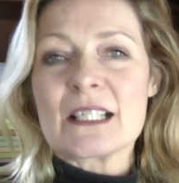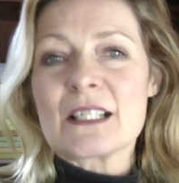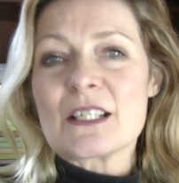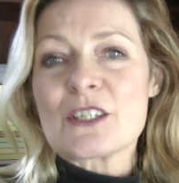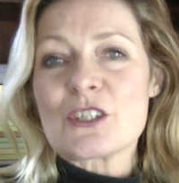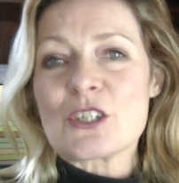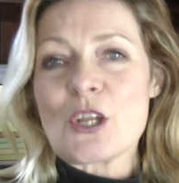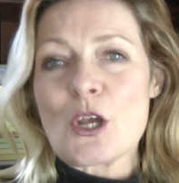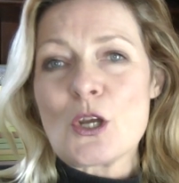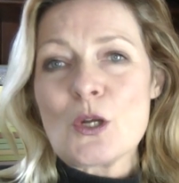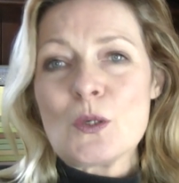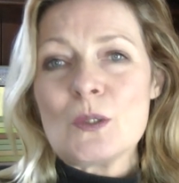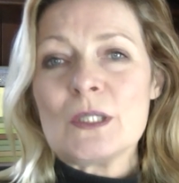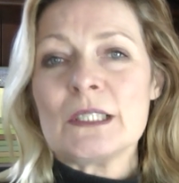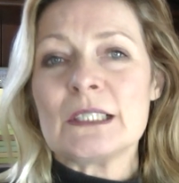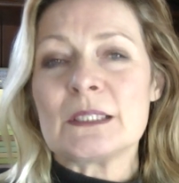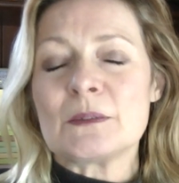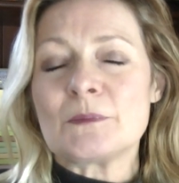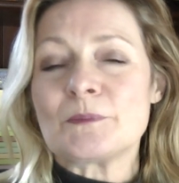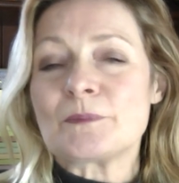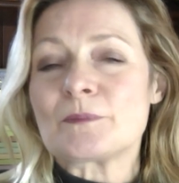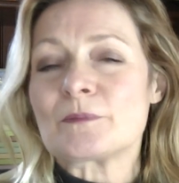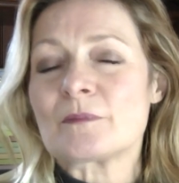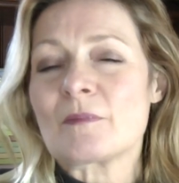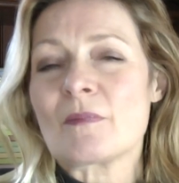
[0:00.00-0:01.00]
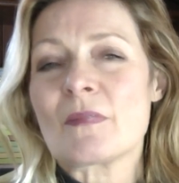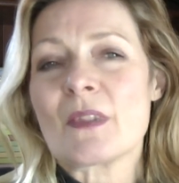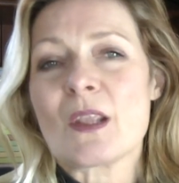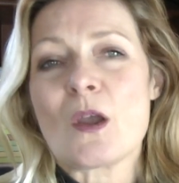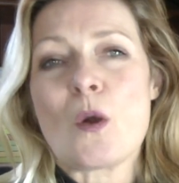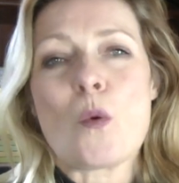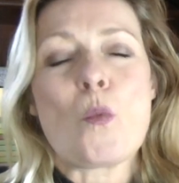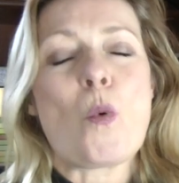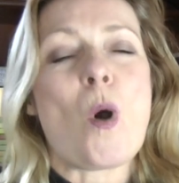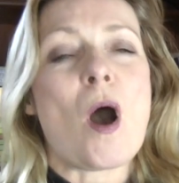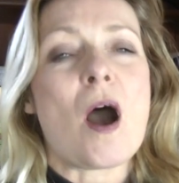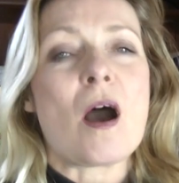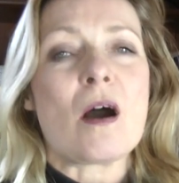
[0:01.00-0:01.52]
So,
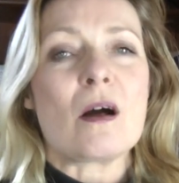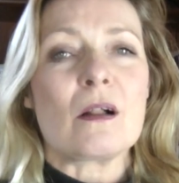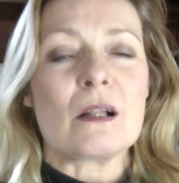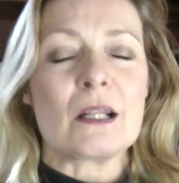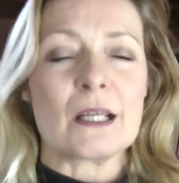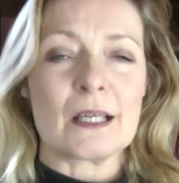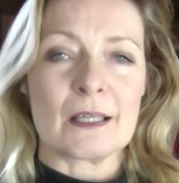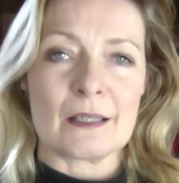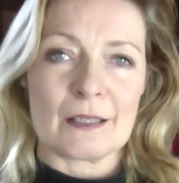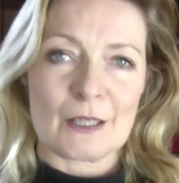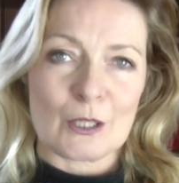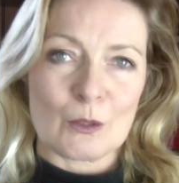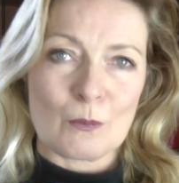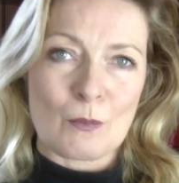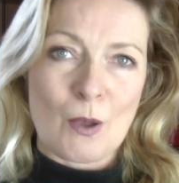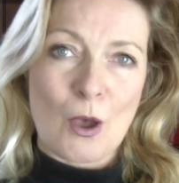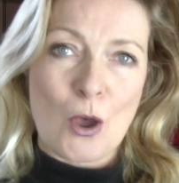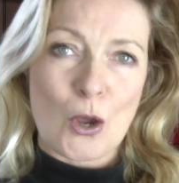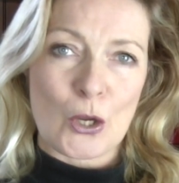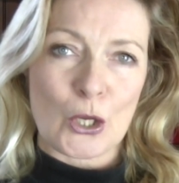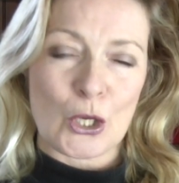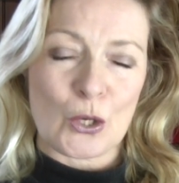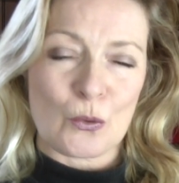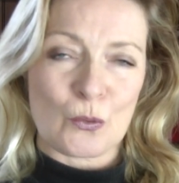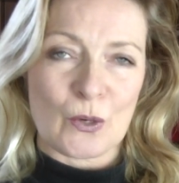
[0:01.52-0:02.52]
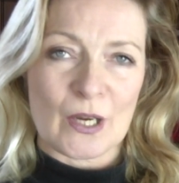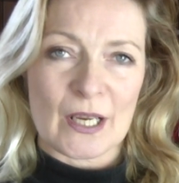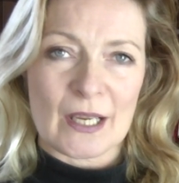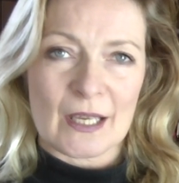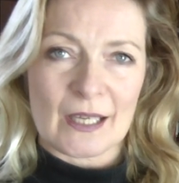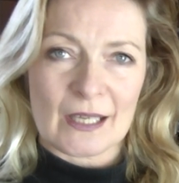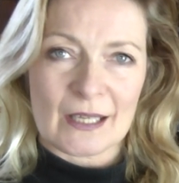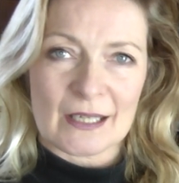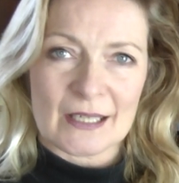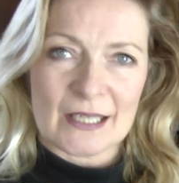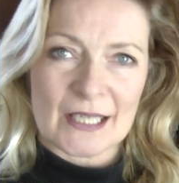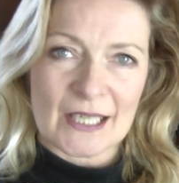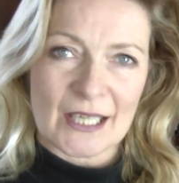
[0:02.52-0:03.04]
while the mercury
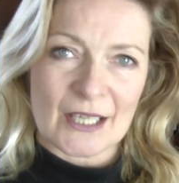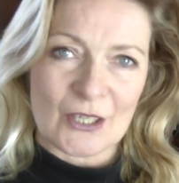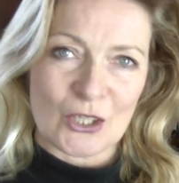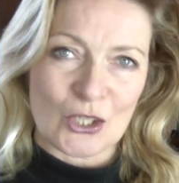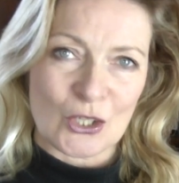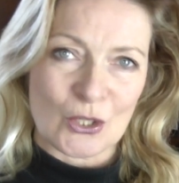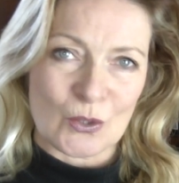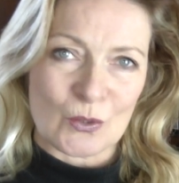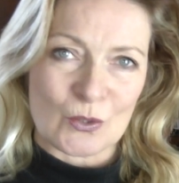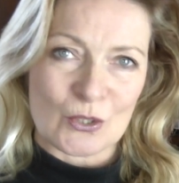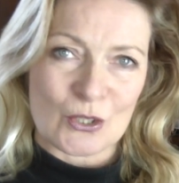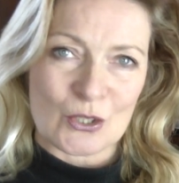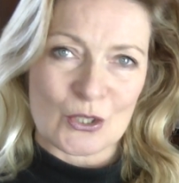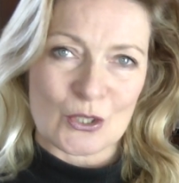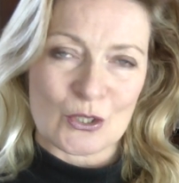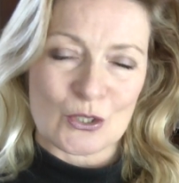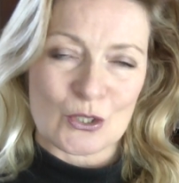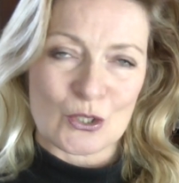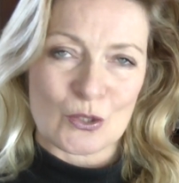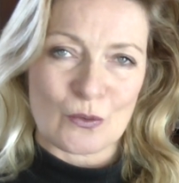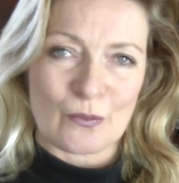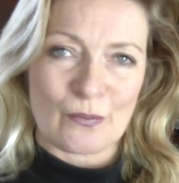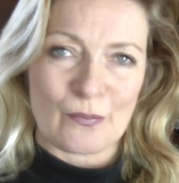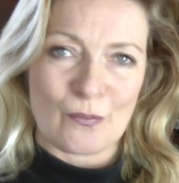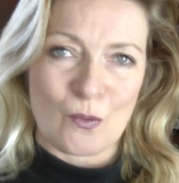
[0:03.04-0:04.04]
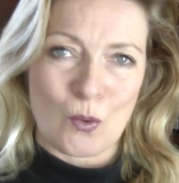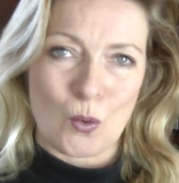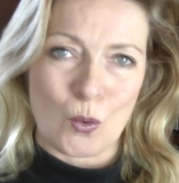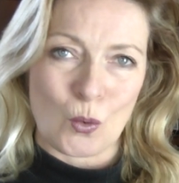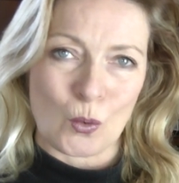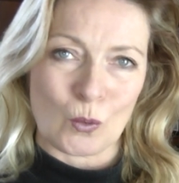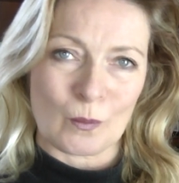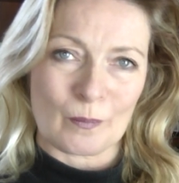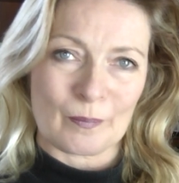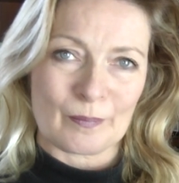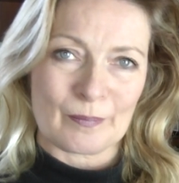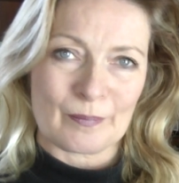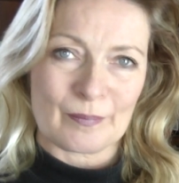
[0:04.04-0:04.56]
continues to
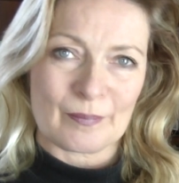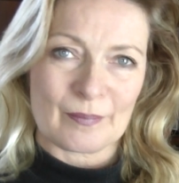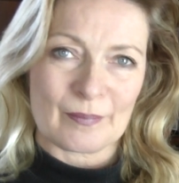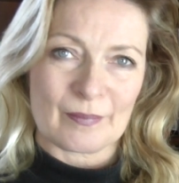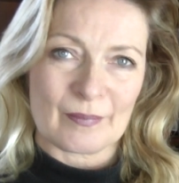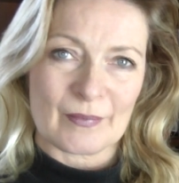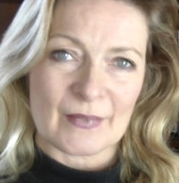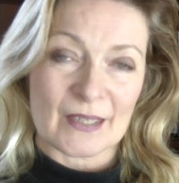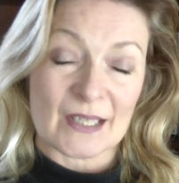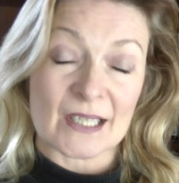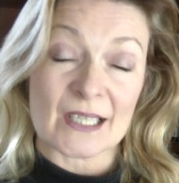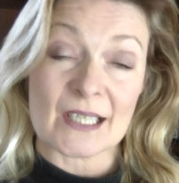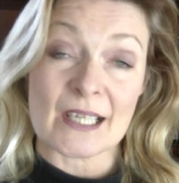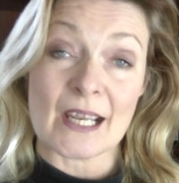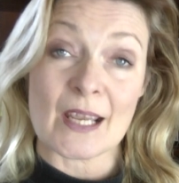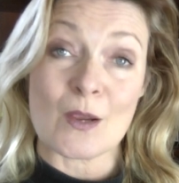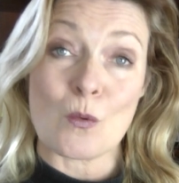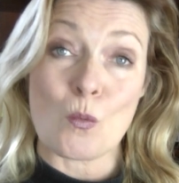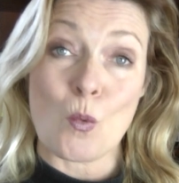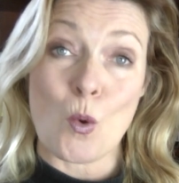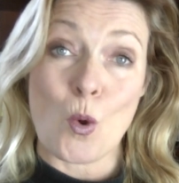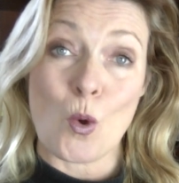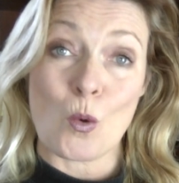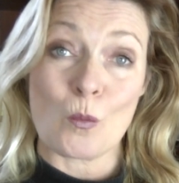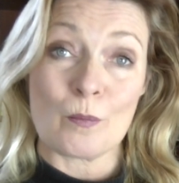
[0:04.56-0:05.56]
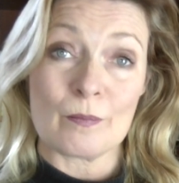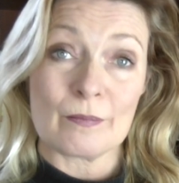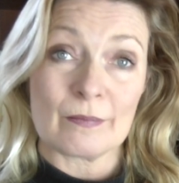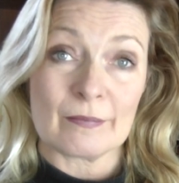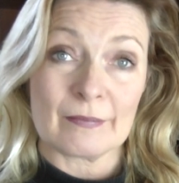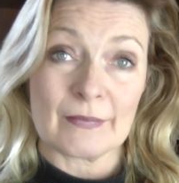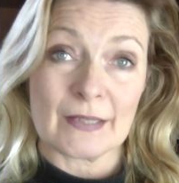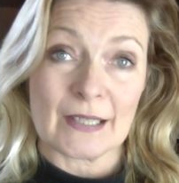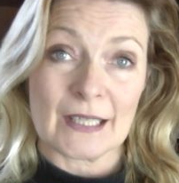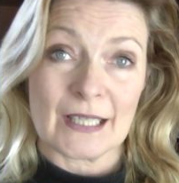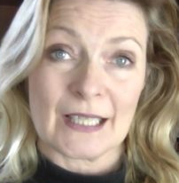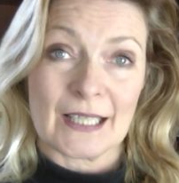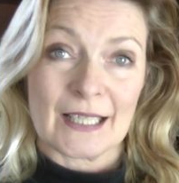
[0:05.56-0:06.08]
fall, stay warm,
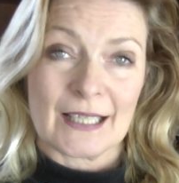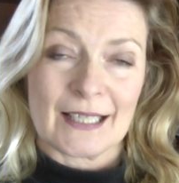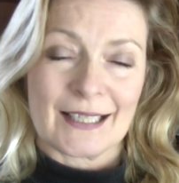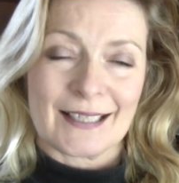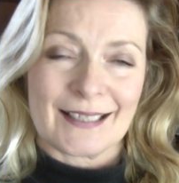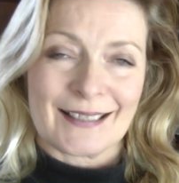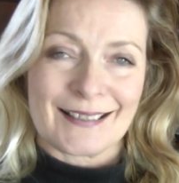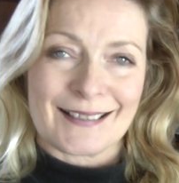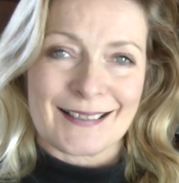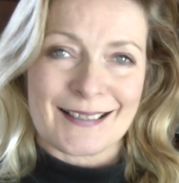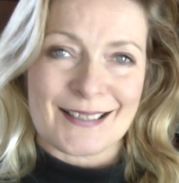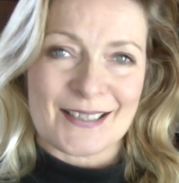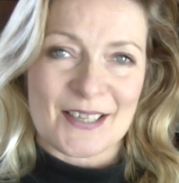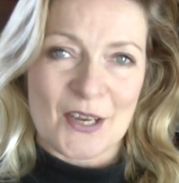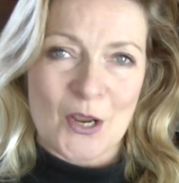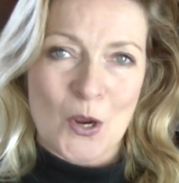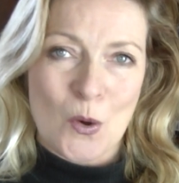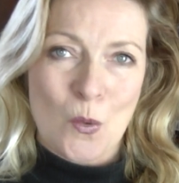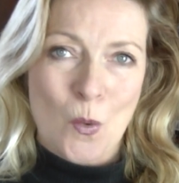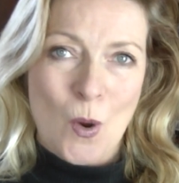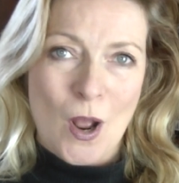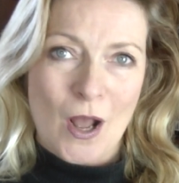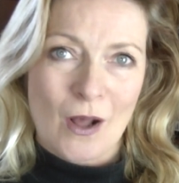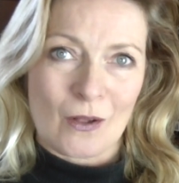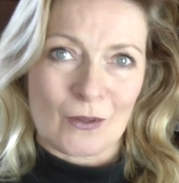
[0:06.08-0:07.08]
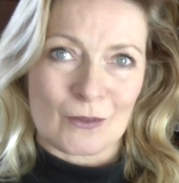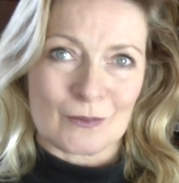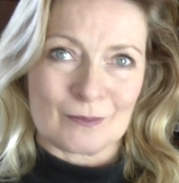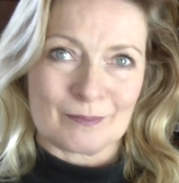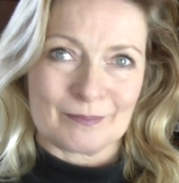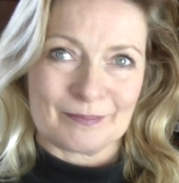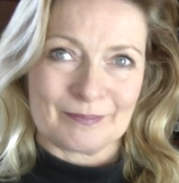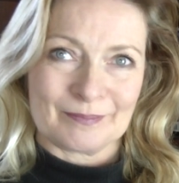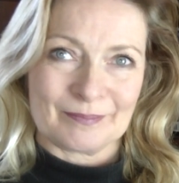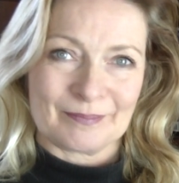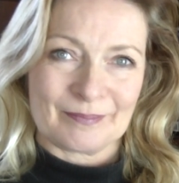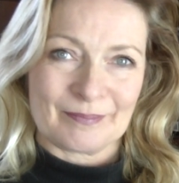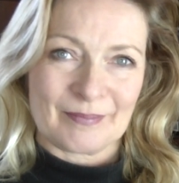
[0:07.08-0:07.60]
stay well,
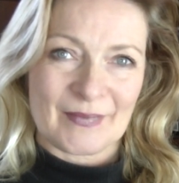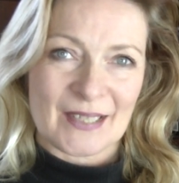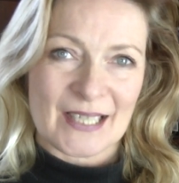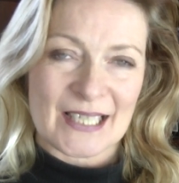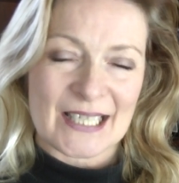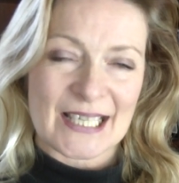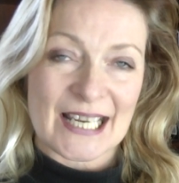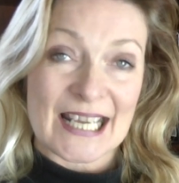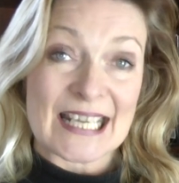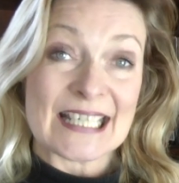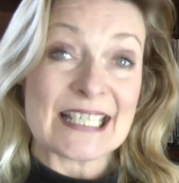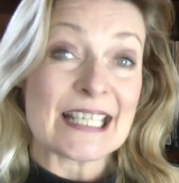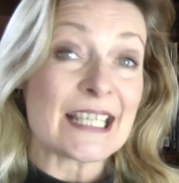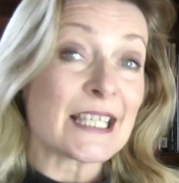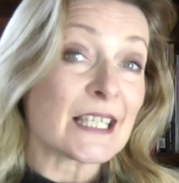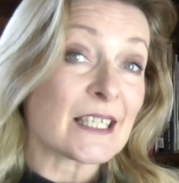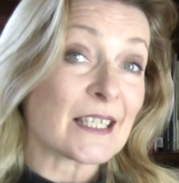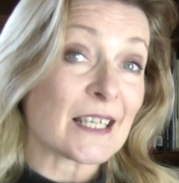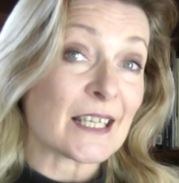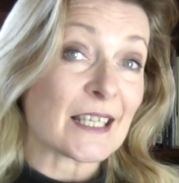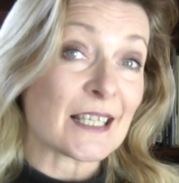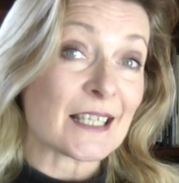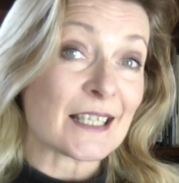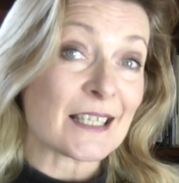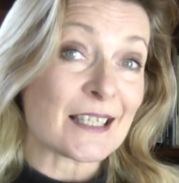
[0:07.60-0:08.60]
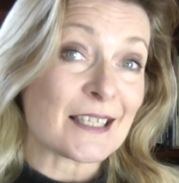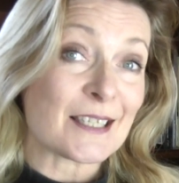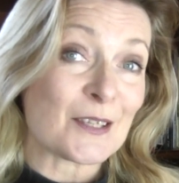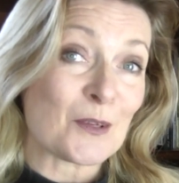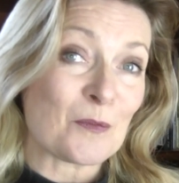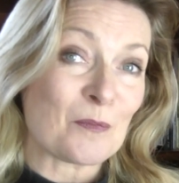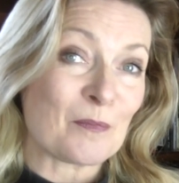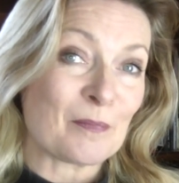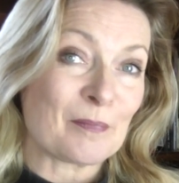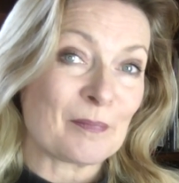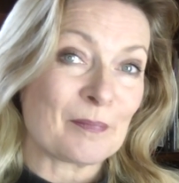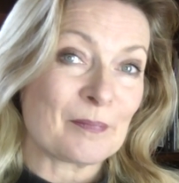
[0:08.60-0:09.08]
stay distanced.